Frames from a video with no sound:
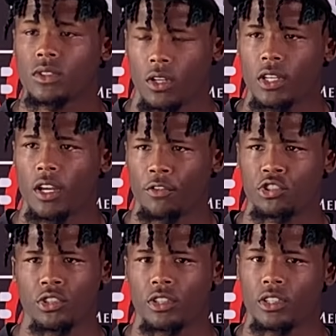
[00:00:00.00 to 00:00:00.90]
Oh, yeah, for
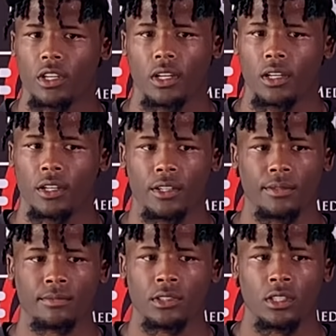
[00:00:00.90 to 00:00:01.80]
sure, yeah.
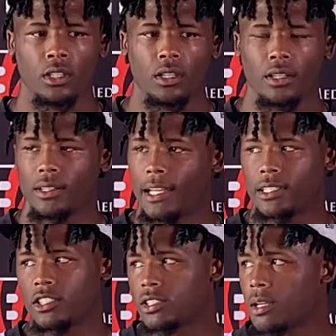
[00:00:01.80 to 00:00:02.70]
Like
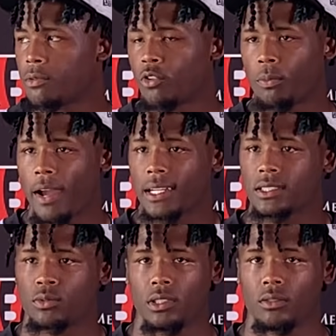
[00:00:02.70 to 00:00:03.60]
yesterday before practice,
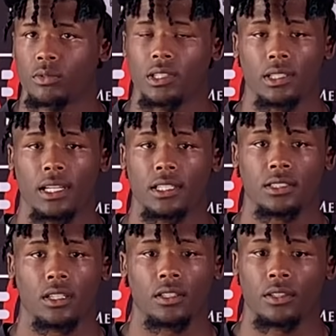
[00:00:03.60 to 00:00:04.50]
we looked at each
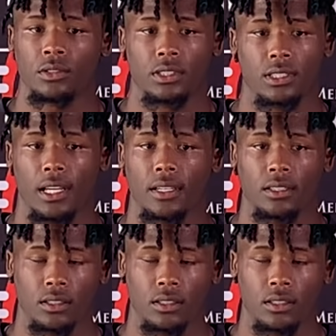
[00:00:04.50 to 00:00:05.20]
other and we just like,